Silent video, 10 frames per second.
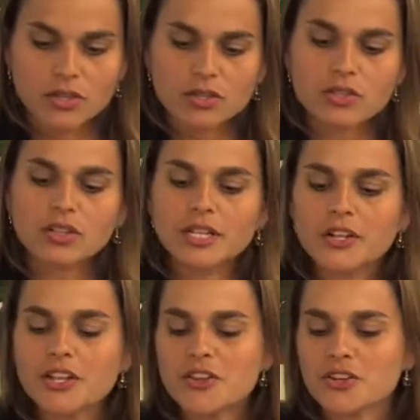So
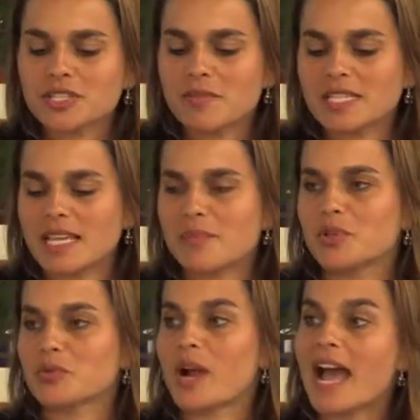clearly there are some
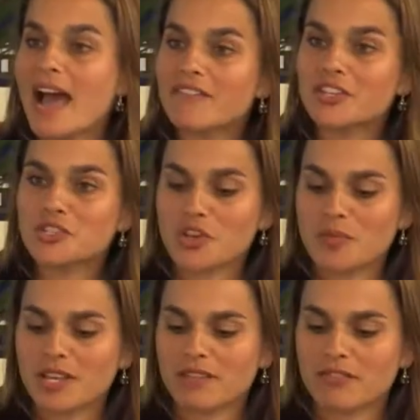examples where having
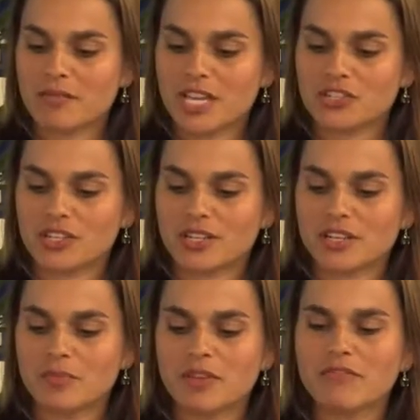genomic information
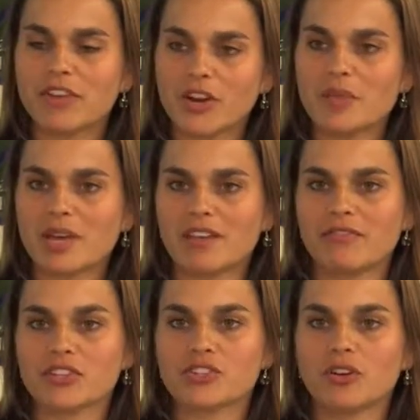could be very
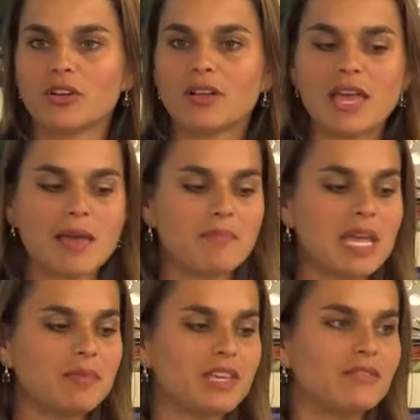beneficial and
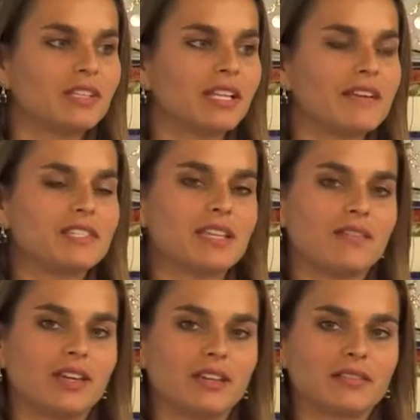maybe even
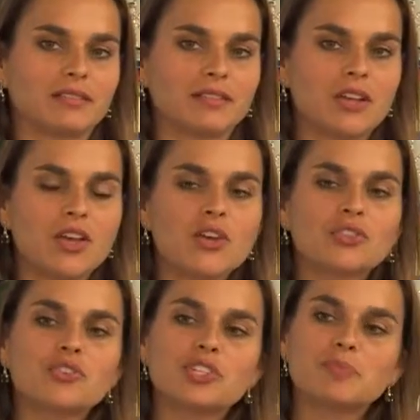life-saving.
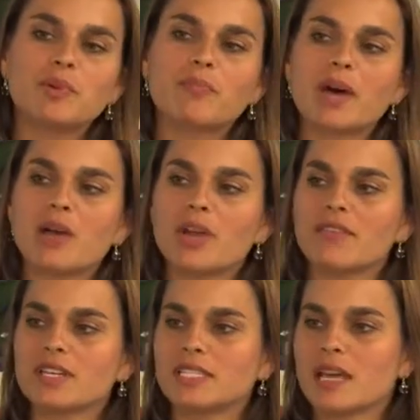So just by way
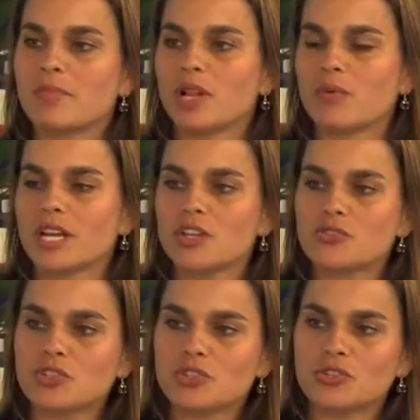of example, I want to
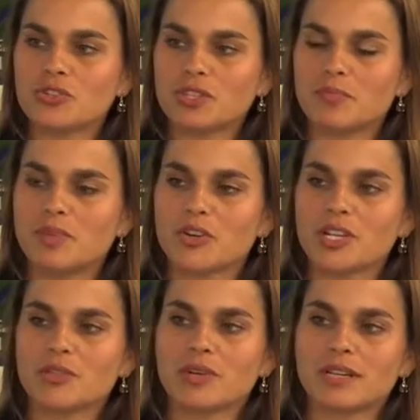introduce you to the
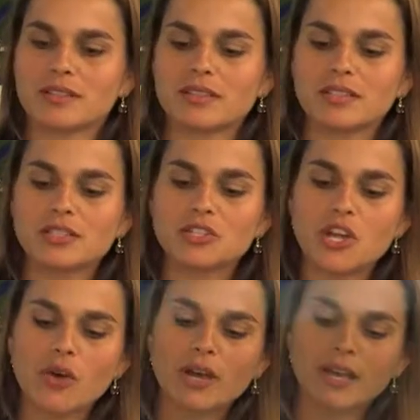Beery twins. This is
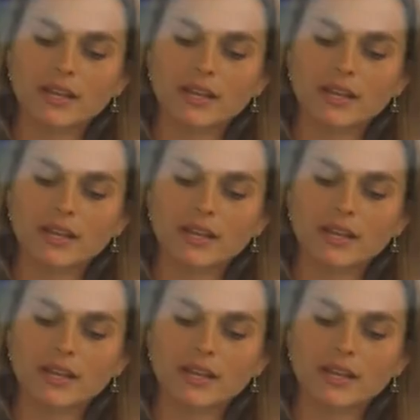Noah and